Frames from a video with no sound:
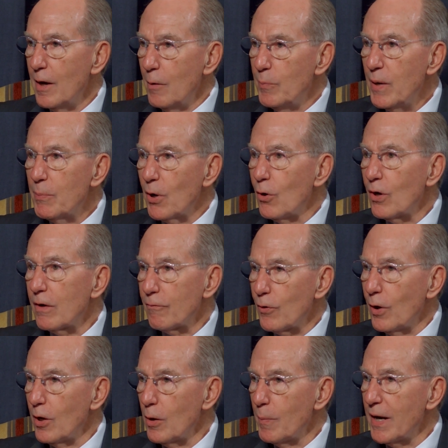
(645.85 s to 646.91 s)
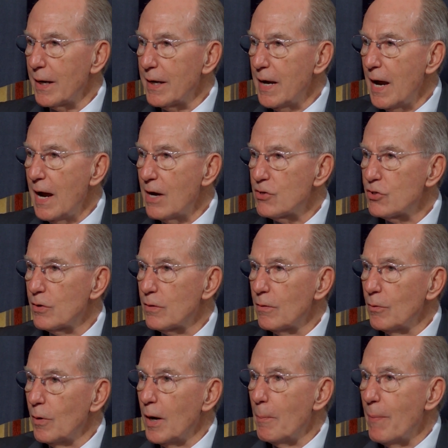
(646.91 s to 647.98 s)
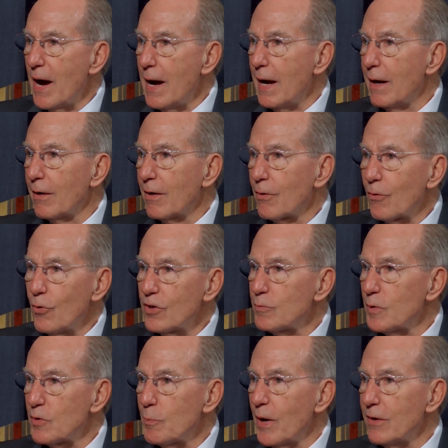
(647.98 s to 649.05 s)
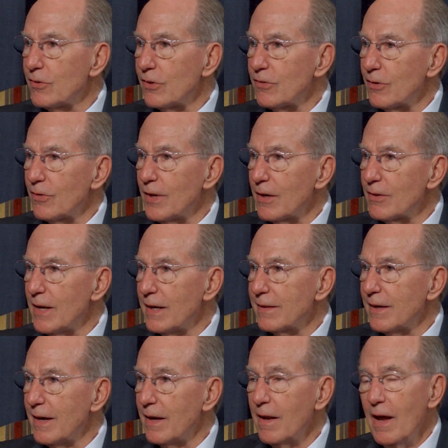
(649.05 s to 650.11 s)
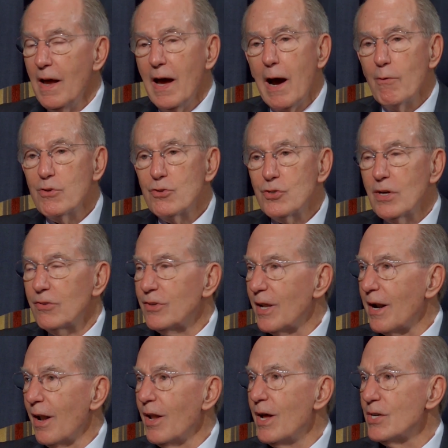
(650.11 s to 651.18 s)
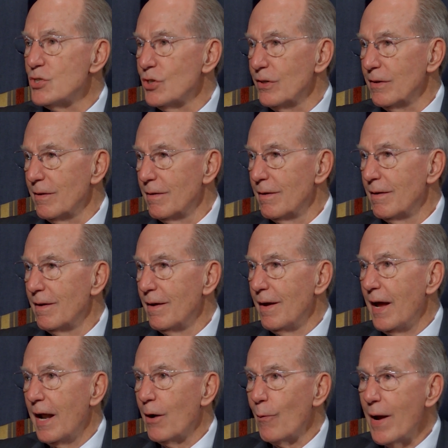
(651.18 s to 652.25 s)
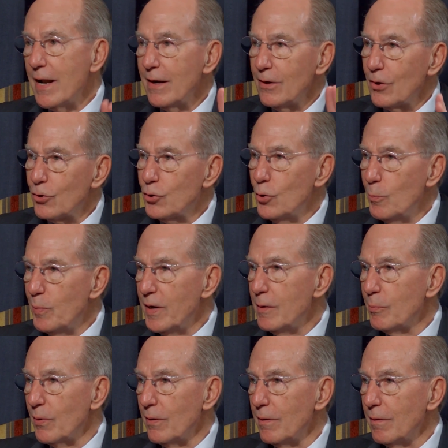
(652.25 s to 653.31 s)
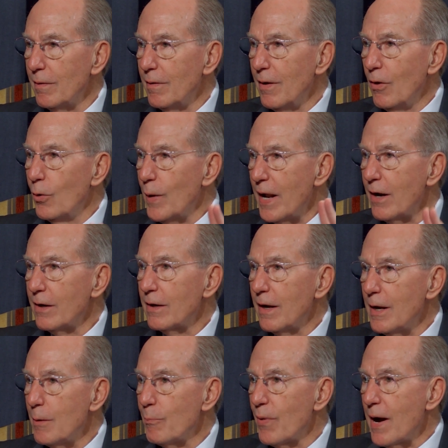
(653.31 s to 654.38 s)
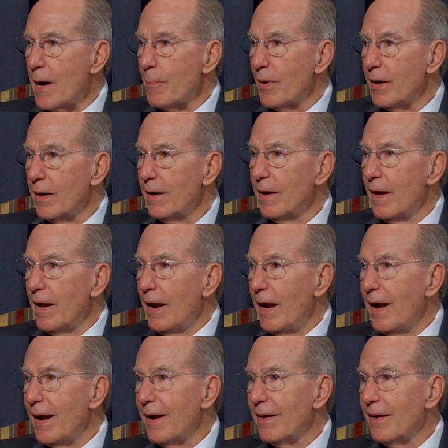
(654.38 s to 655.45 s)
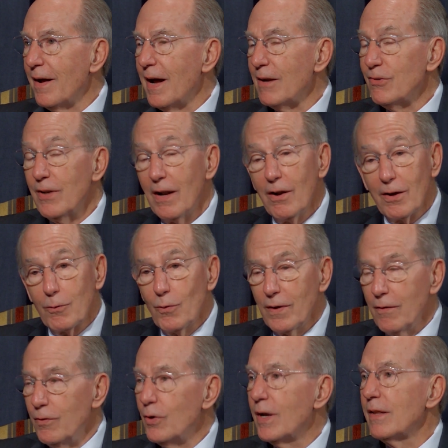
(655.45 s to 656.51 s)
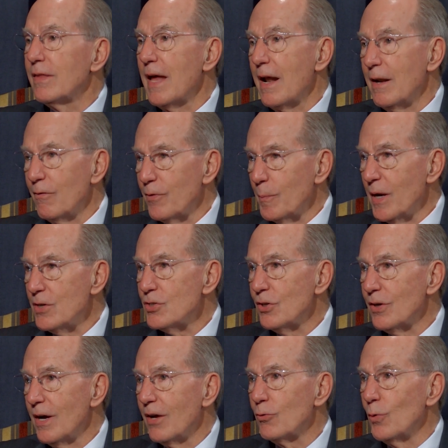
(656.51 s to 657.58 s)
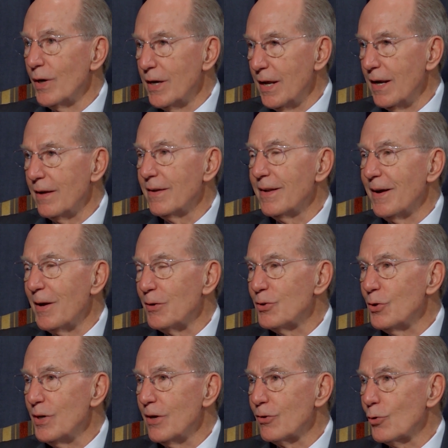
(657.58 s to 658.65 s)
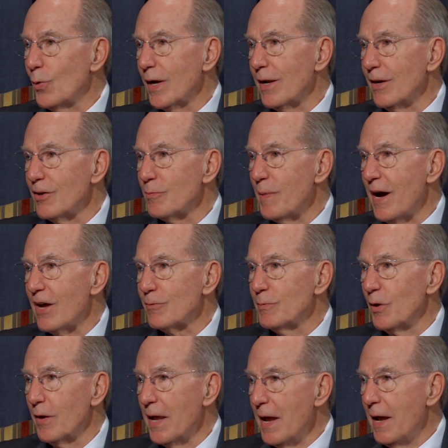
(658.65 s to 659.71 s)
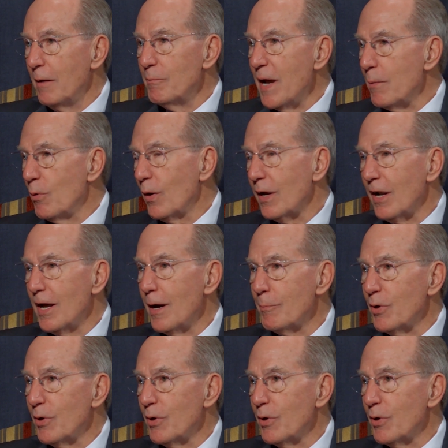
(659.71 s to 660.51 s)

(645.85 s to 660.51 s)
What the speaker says: People are looking for a little bit of cash to buy Christmas presents and things like that. I was just at a luncheon and I ran into two people who had unclaimed property, and I said, look, if you get that information to us, we'll get it to you as quickly as possible, and maybe we can help you